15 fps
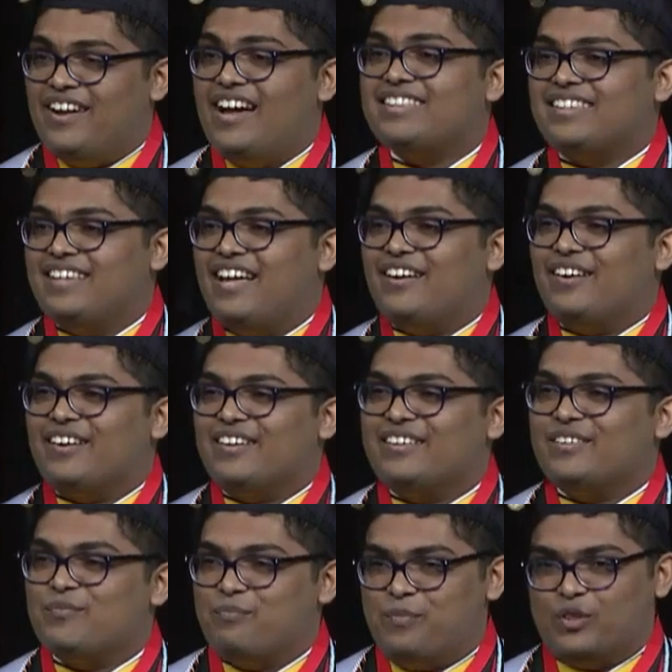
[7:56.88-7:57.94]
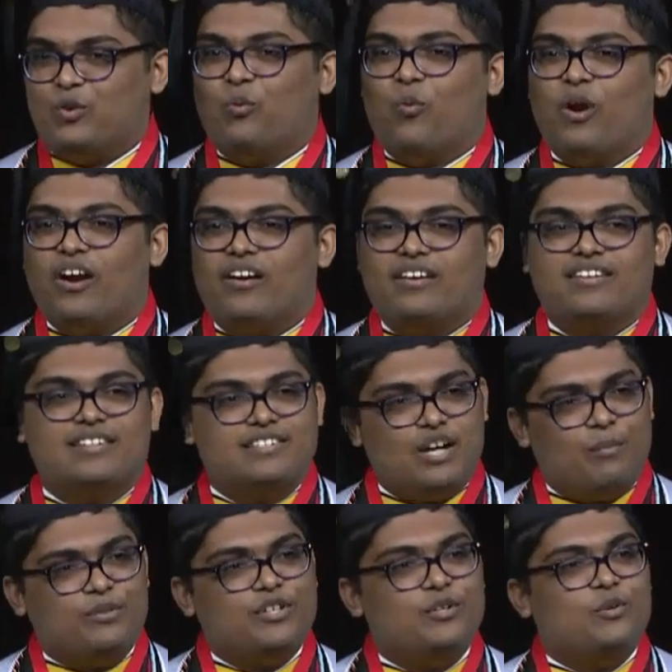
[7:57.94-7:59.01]
Not the letter, but the word,
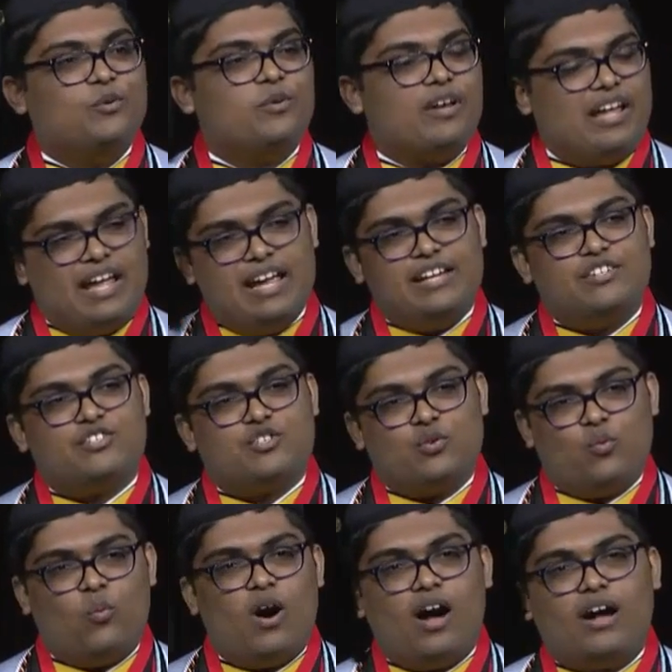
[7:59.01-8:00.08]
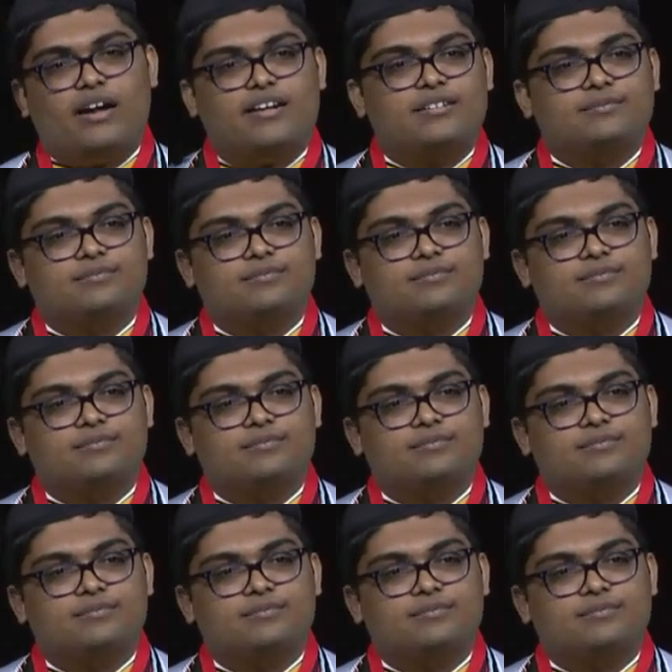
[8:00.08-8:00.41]
W-H-Y.